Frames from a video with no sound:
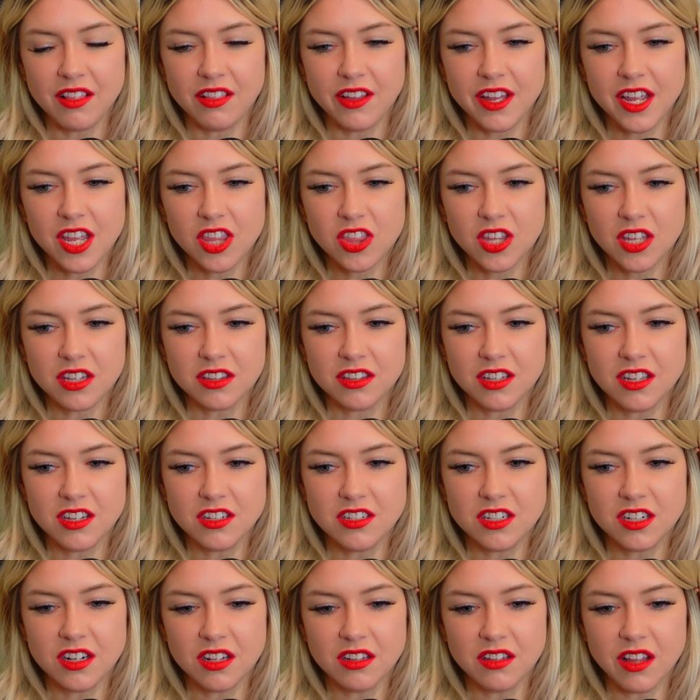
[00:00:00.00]
like that they
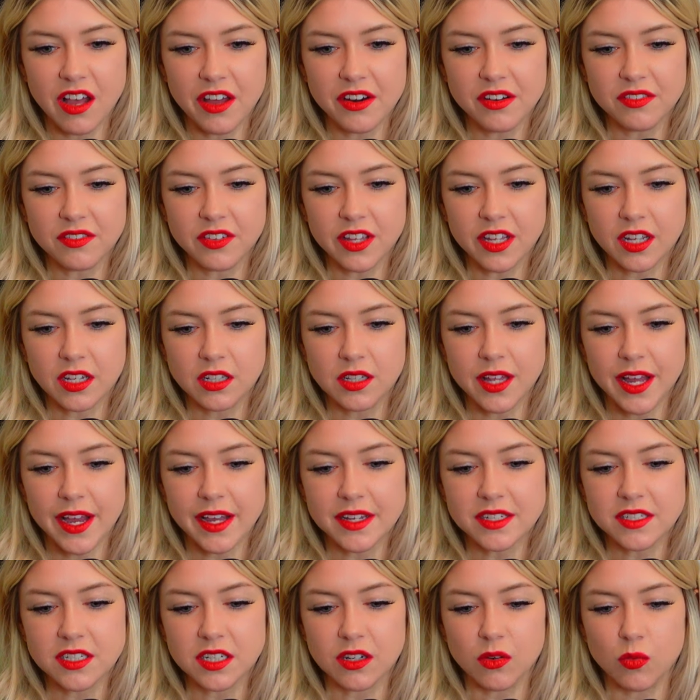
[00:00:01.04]
did a lot of like
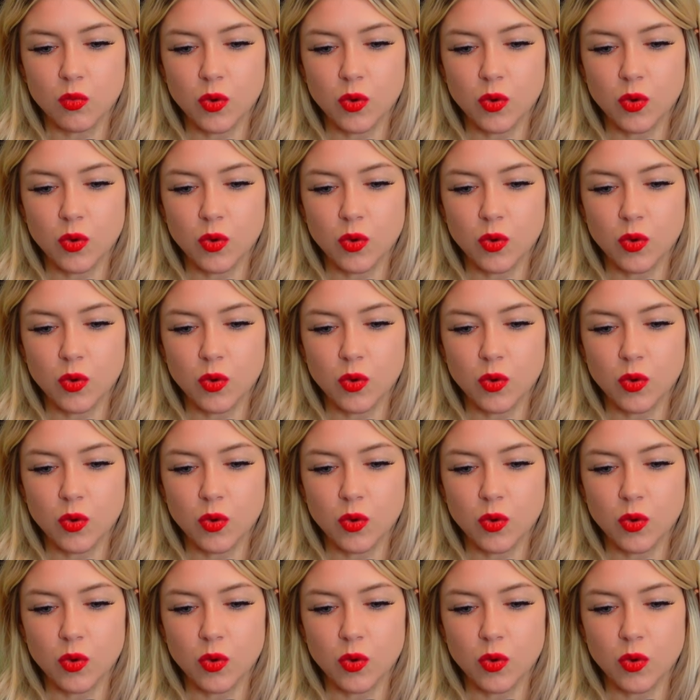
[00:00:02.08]
classic